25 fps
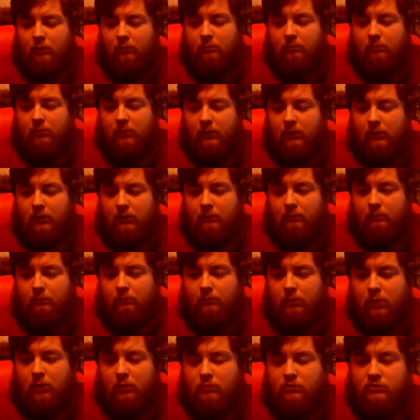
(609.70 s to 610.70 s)
But
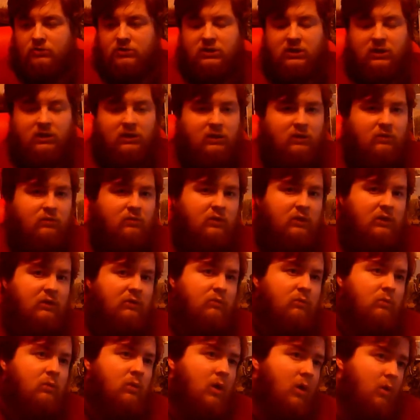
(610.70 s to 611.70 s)
obviously there's things
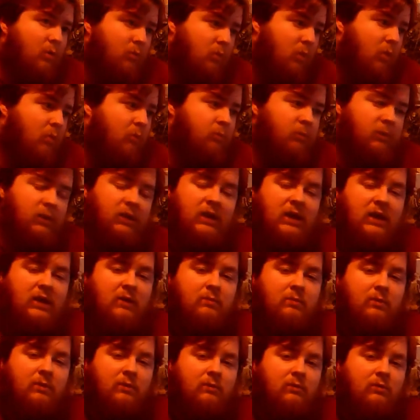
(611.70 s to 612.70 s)
that I won't be
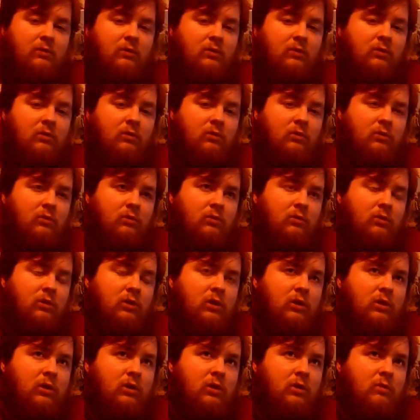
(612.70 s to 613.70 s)
keeping.
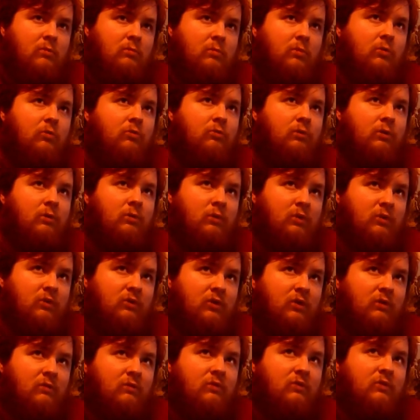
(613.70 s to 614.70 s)
Model airway
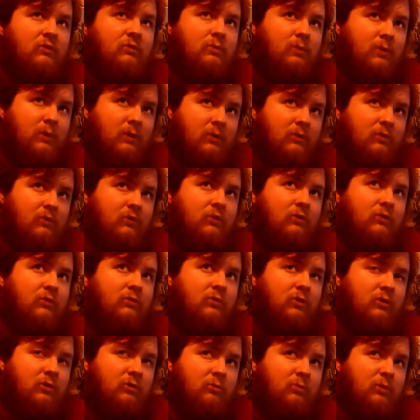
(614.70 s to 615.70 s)
stuff as well is
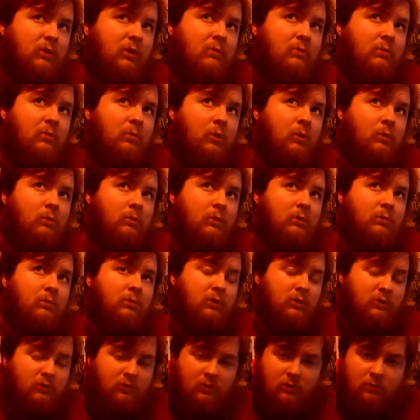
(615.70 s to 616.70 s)
going to become with me
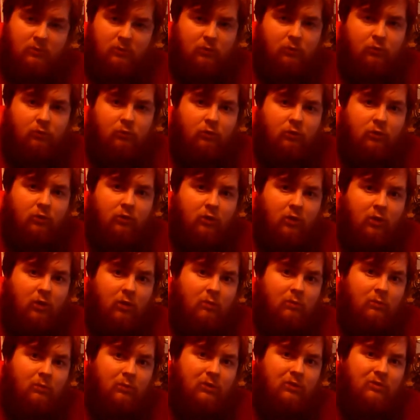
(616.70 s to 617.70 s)
because I'm not going to go
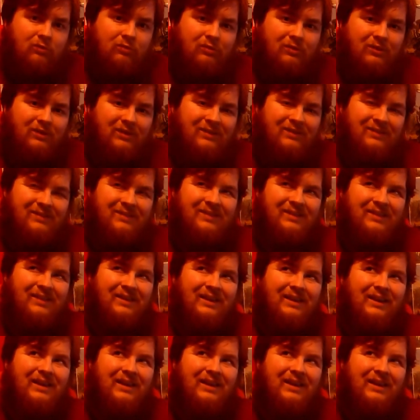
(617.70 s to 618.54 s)
out my trains.